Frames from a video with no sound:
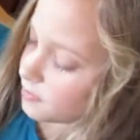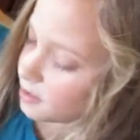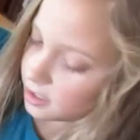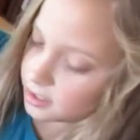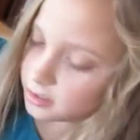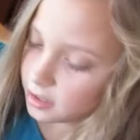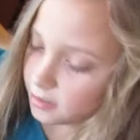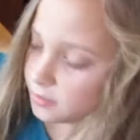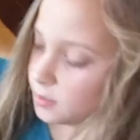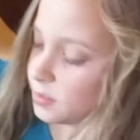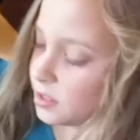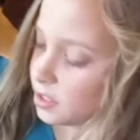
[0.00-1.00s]
I still have
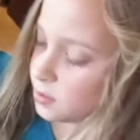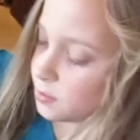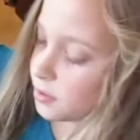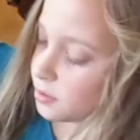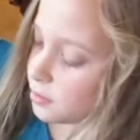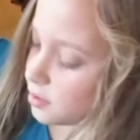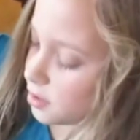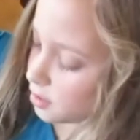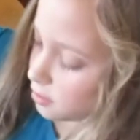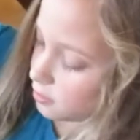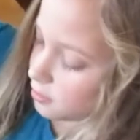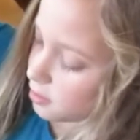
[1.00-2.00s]
some in the spoon
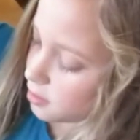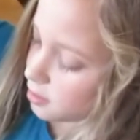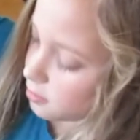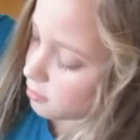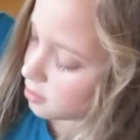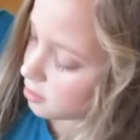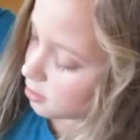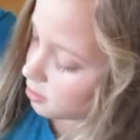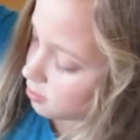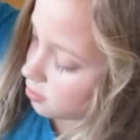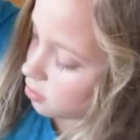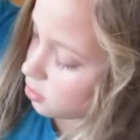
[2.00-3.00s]
too. Just
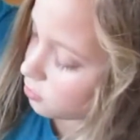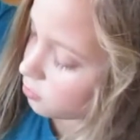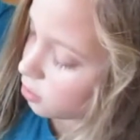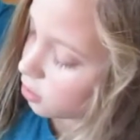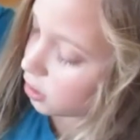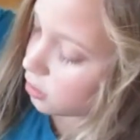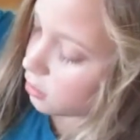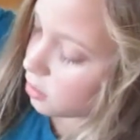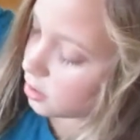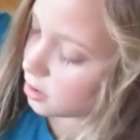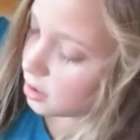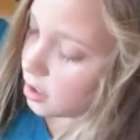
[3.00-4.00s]
gonna smush all
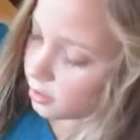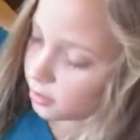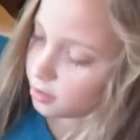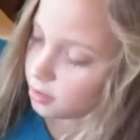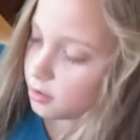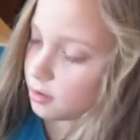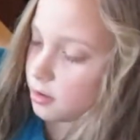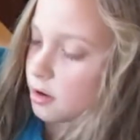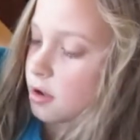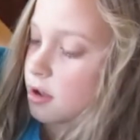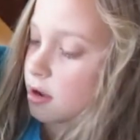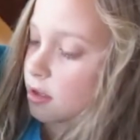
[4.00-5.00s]
these together
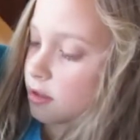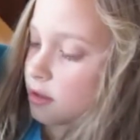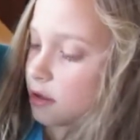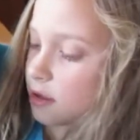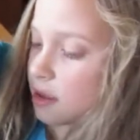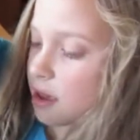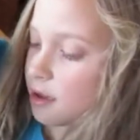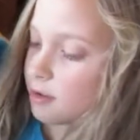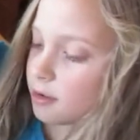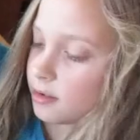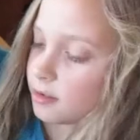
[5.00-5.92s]
and get that.